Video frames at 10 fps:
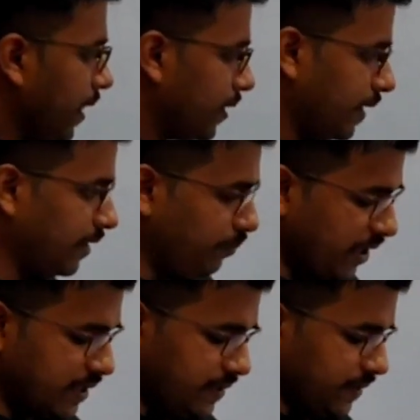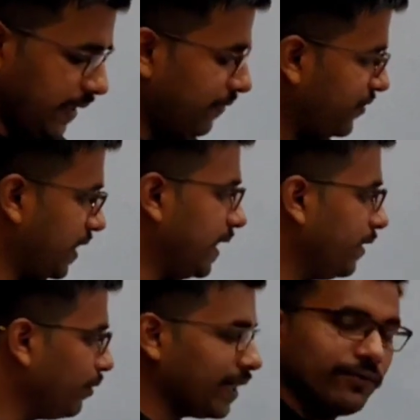It means epsilon you
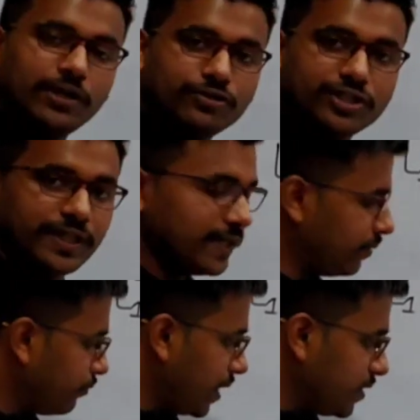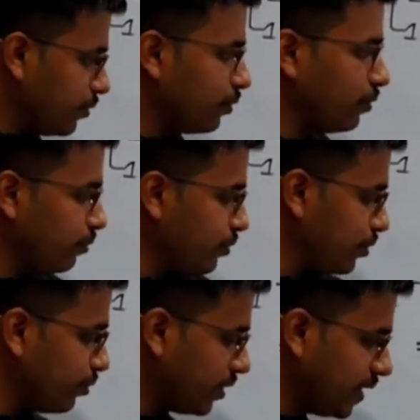are able to generate 1, 0, 2,
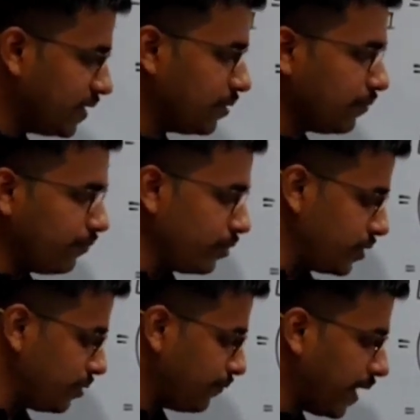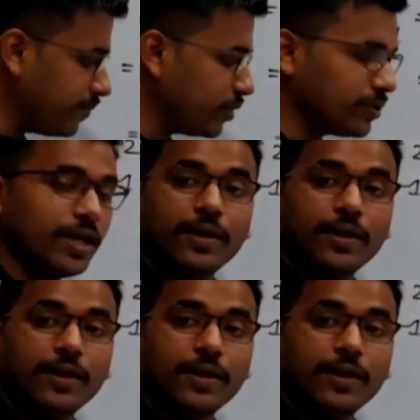0, 3, 0, 4, 0, 5 zeros.